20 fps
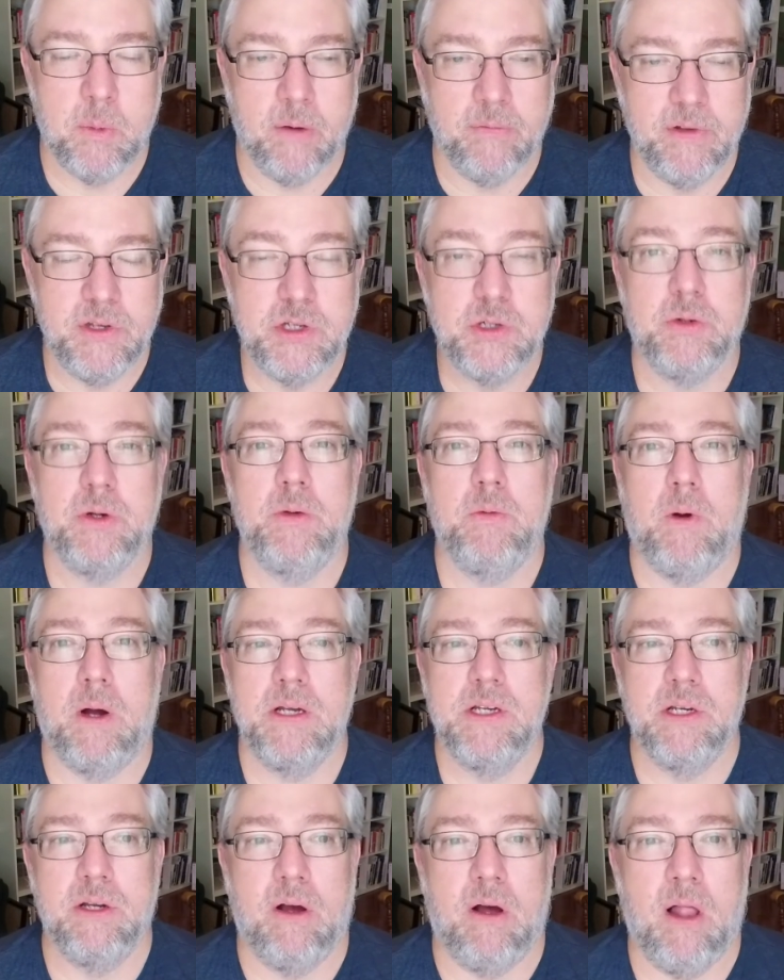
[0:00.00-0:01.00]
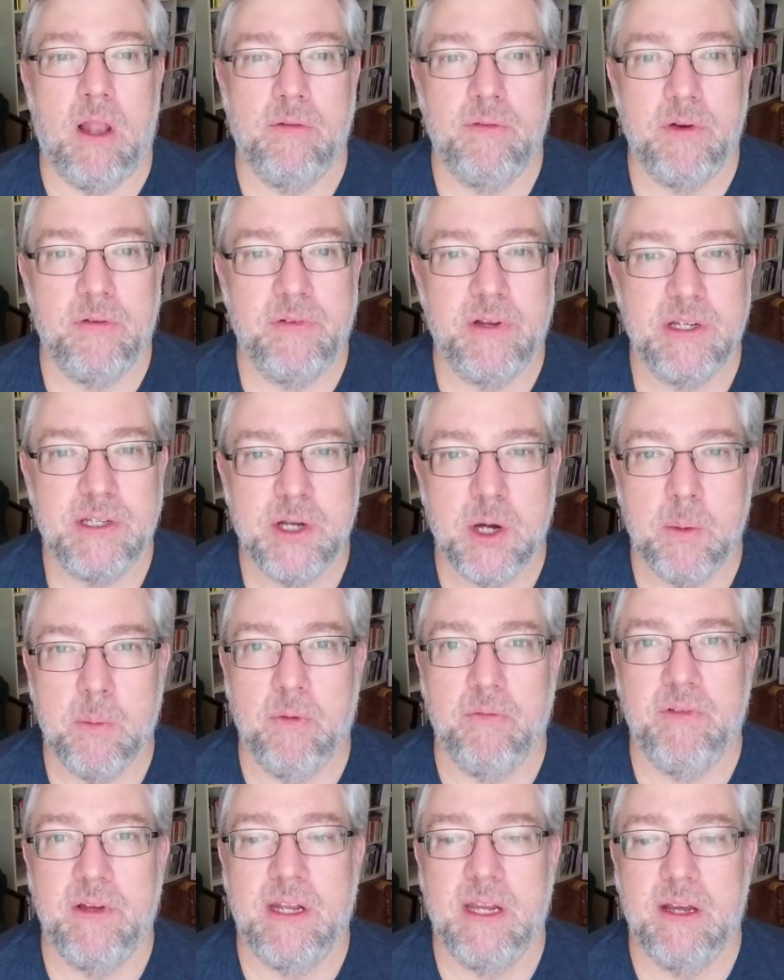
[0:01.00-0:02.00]
I've enjoyed watching all of your Victober
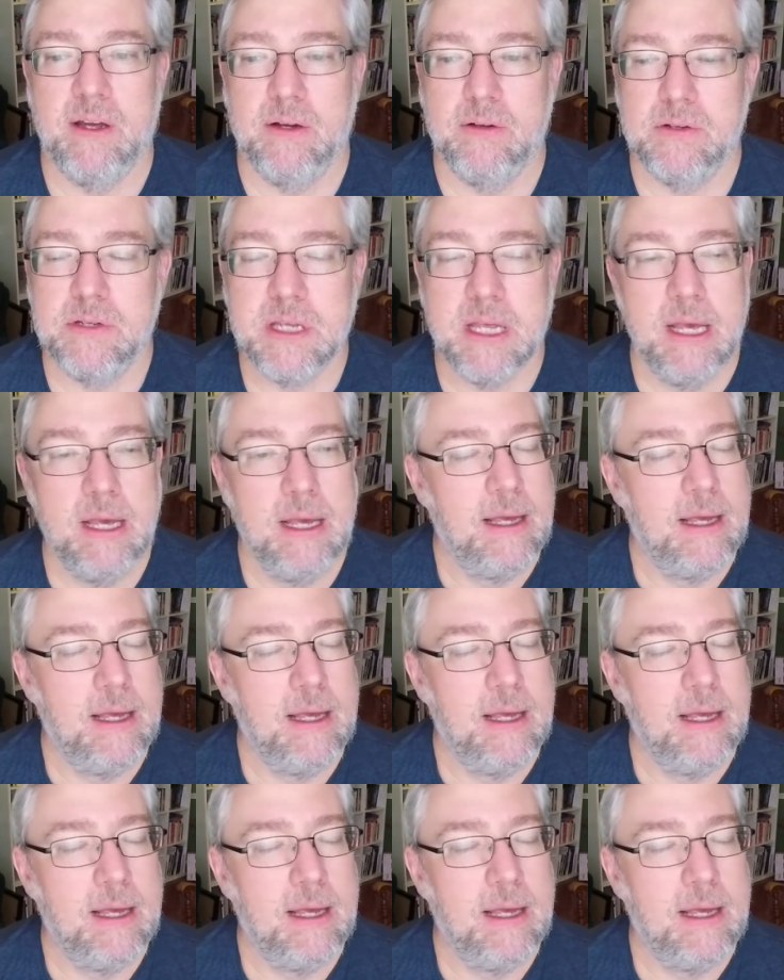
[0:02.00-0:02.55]
videos.